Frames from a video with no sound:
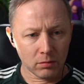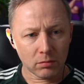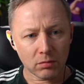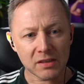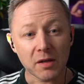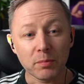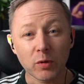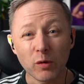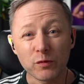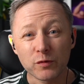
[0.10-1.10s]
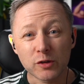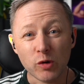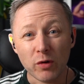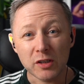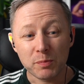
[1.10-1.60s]
This improv
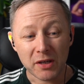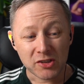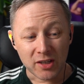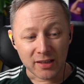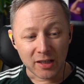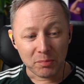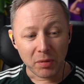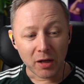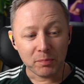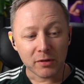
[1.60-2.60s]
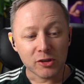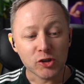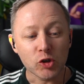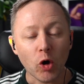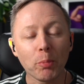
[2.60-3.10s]
story is based on the idea of
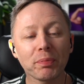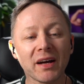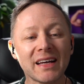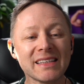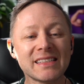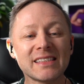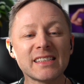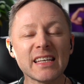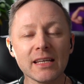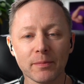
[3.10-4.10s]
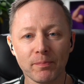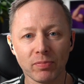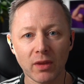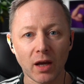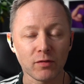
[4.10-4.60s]
barbershop at sea.
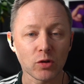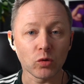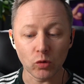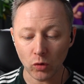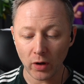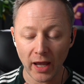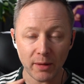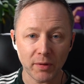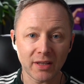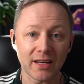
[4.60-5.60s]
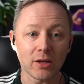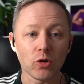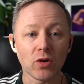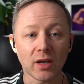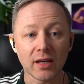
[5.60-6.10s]
If you don't know anybody in
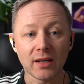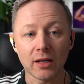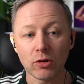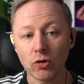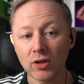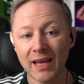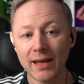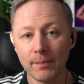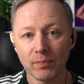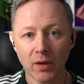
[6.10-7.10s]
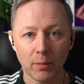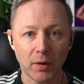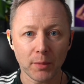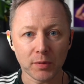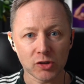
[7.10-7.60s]
here in the UK, a
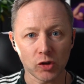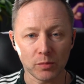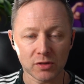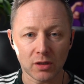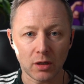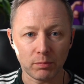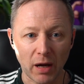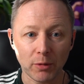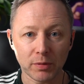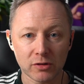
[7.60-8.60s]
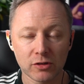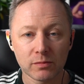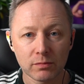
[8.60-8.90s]
barbershop's barbers.